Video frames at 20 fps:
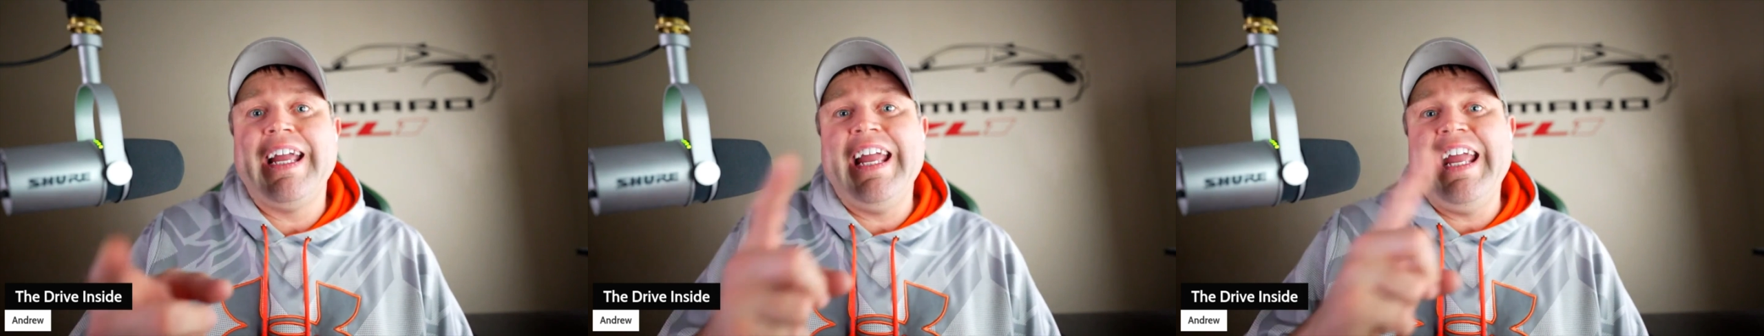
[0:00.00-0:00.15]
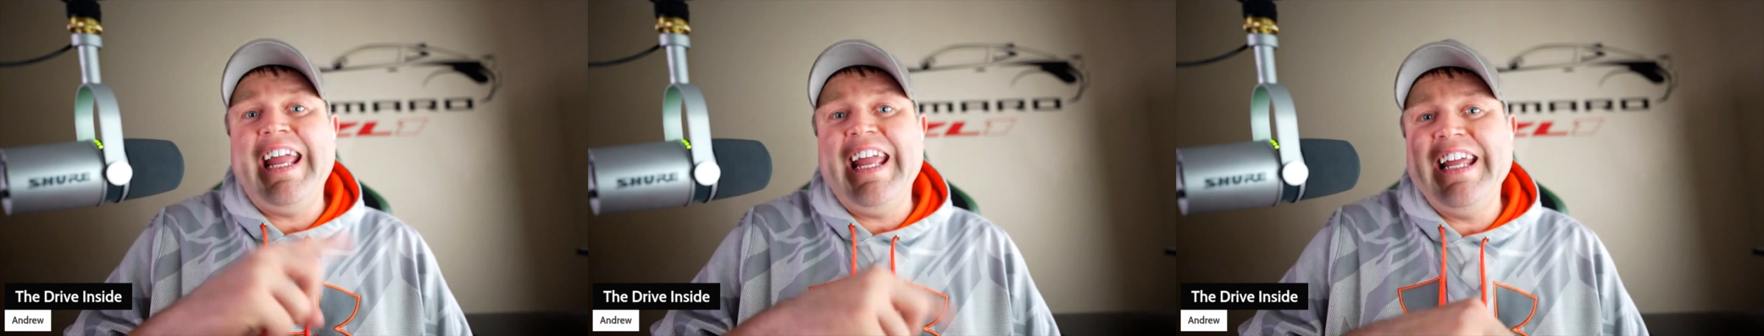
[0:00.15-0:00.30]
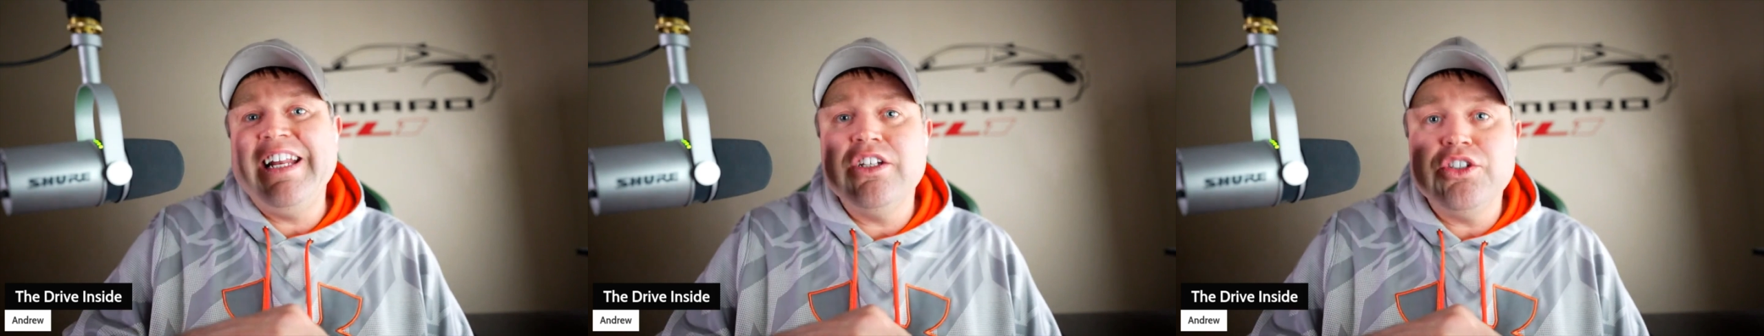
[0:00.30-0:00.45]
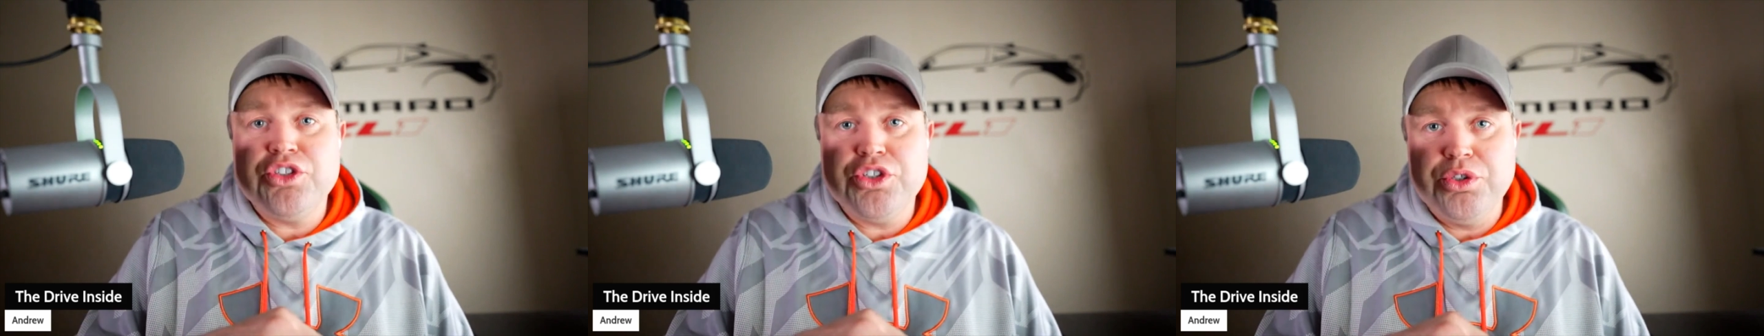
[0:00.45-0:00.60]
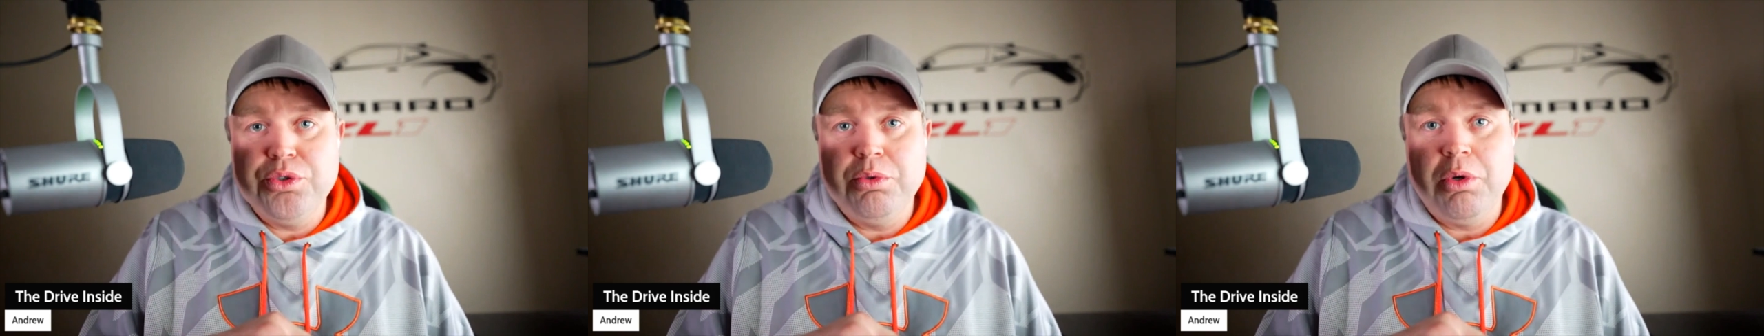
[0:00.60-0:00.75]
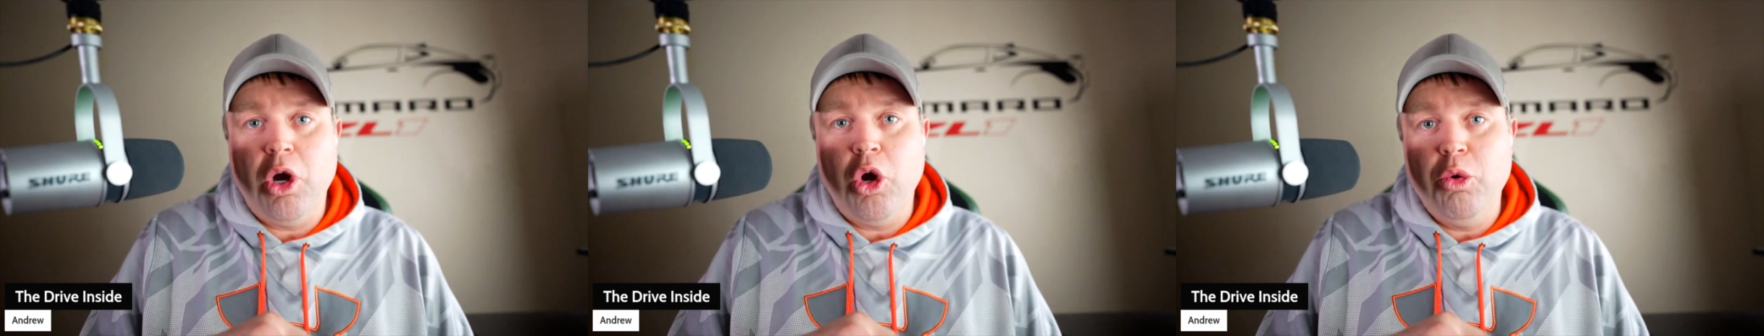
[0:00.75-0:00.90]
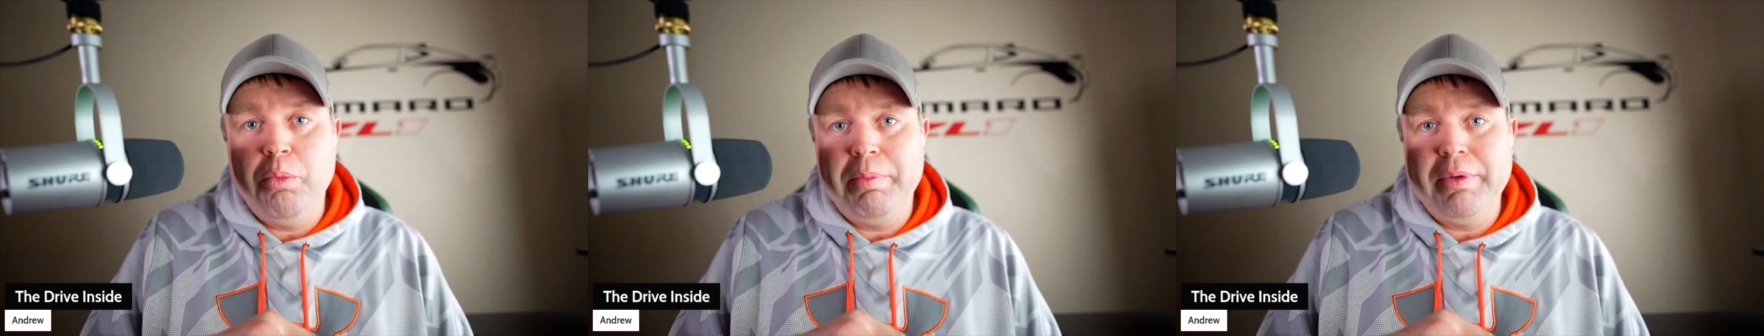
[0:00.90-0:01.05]
into
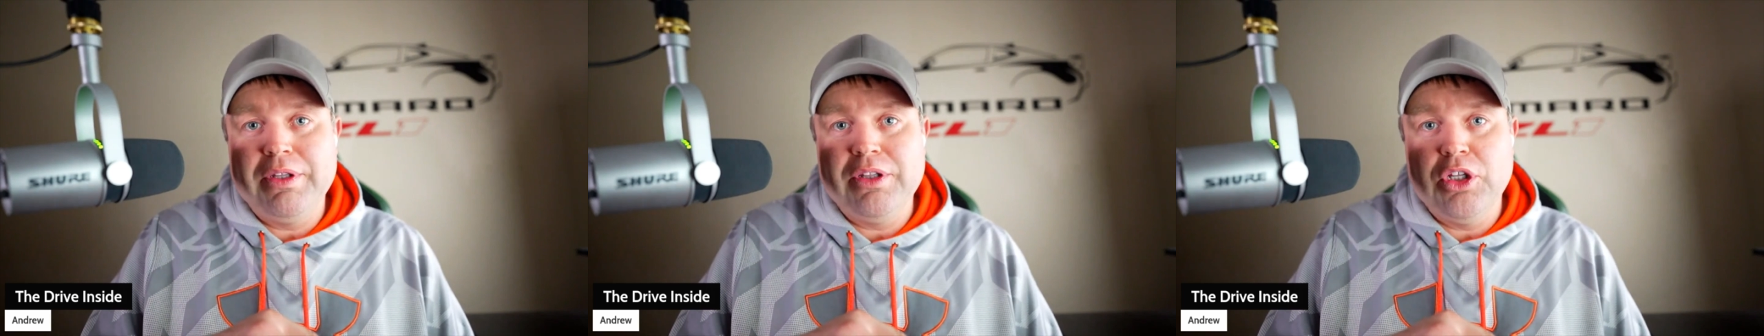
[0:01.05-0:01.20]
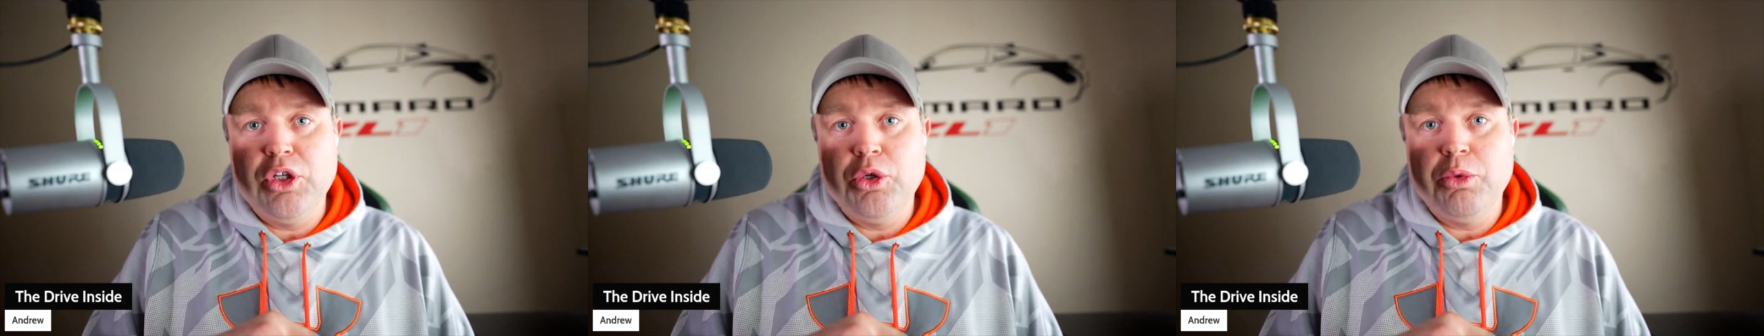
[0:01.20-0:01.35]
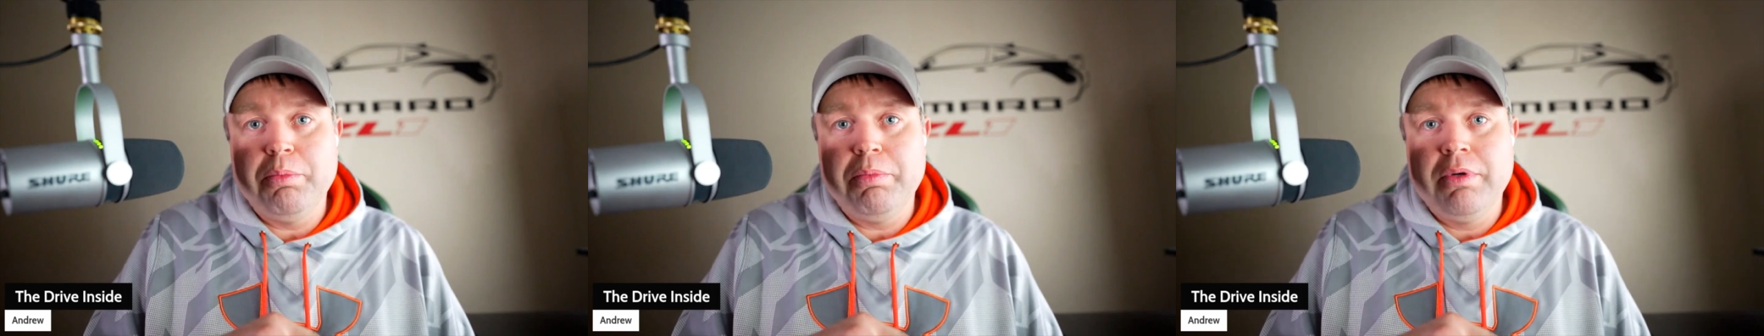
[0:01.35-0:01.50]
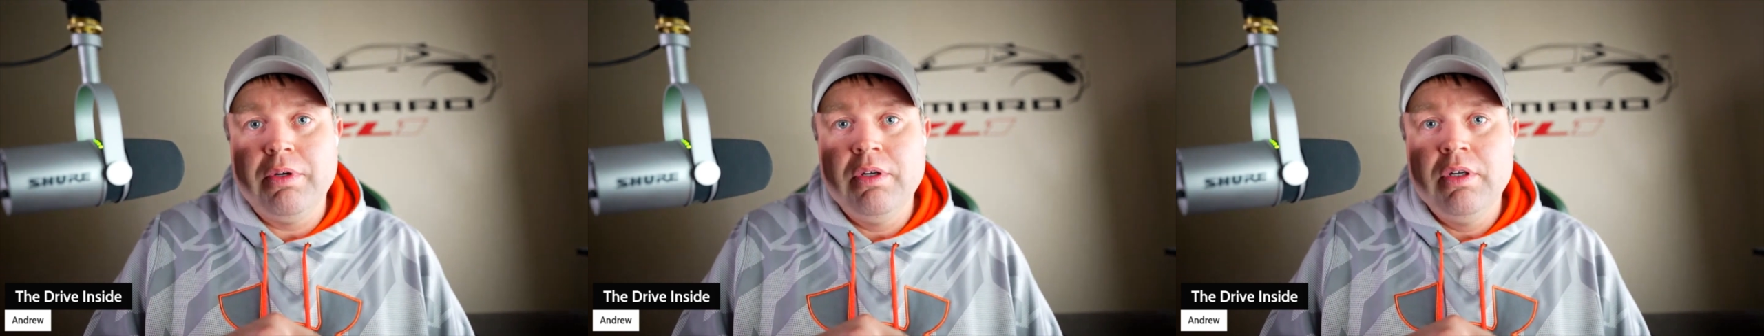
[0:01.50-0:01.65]
open loop.